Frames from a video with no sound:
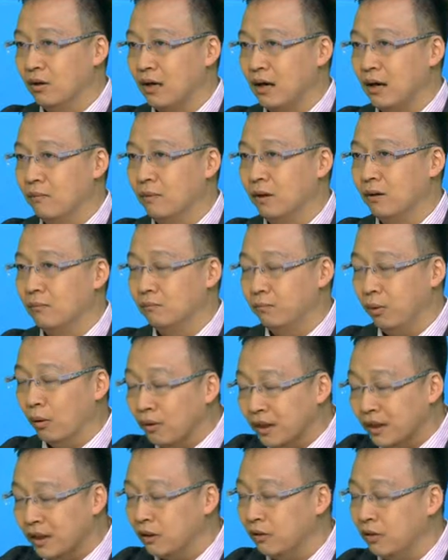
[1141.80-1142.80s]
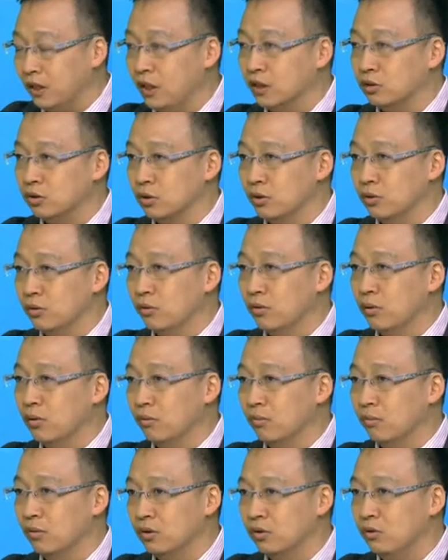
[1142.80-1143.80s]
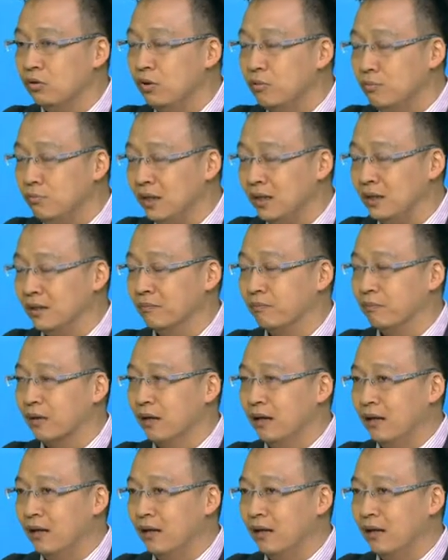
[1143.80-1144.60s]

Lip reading: talking about political issue. What do you mean?